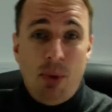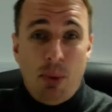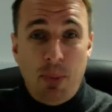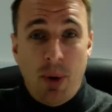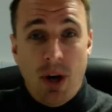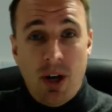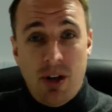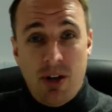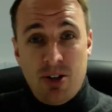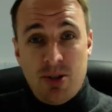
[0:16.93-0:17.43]
my
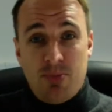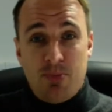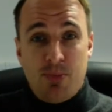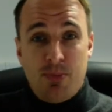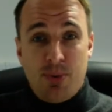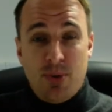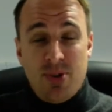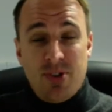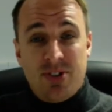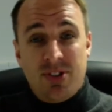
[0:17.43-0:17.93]
Pirates
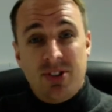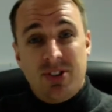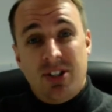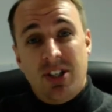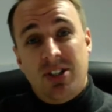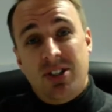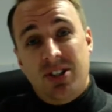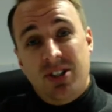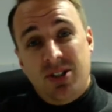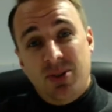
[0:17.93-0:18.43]
brothers and
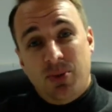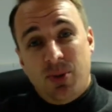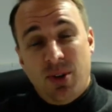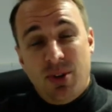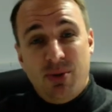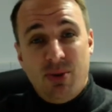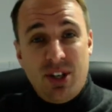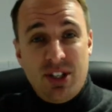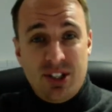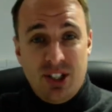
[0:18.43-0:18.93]
sisters, at one
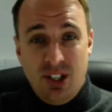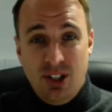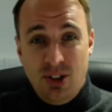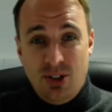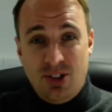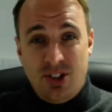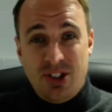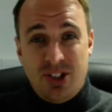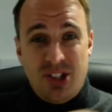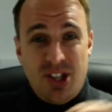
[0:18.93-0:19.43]
of the recent
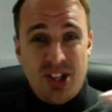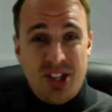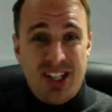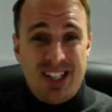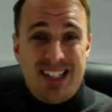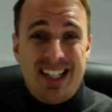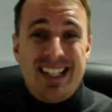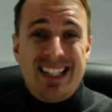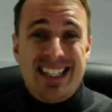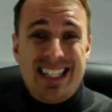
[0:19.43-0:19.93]
lunches, that
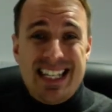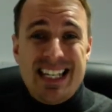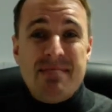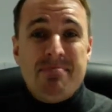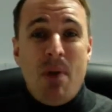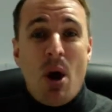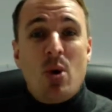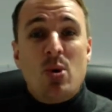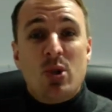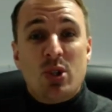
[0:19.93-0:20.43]
this is the
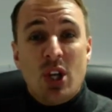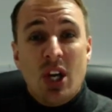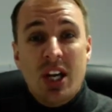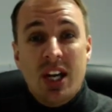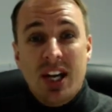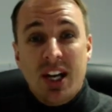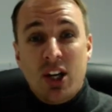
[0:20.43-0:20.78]
most